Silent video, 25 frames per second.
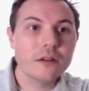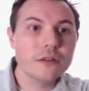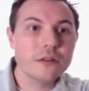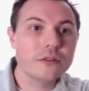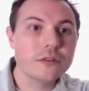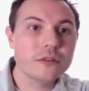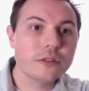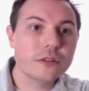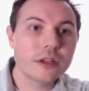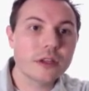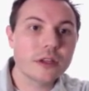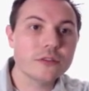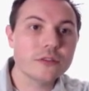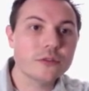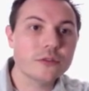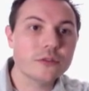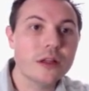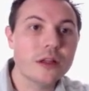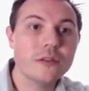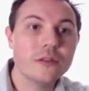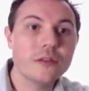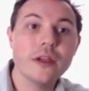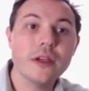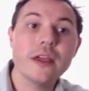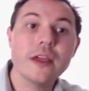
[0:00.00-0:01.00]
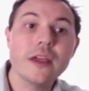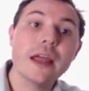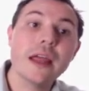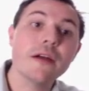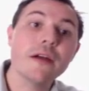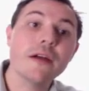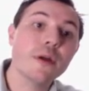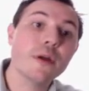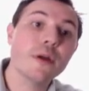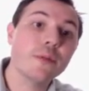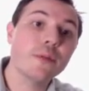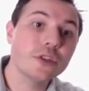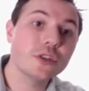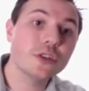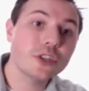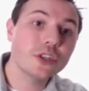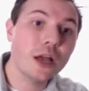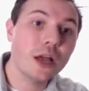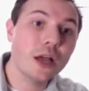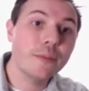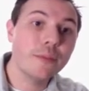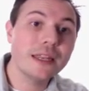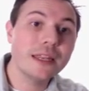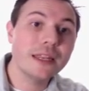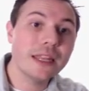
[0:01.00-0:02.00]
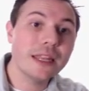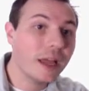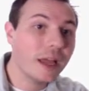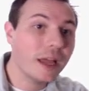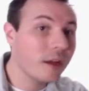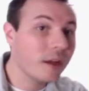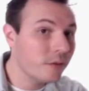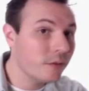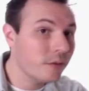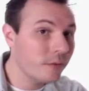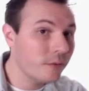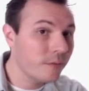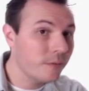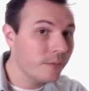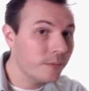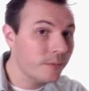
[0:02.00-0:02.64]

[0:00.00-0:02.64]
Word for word: 2012, and now if I push up and down,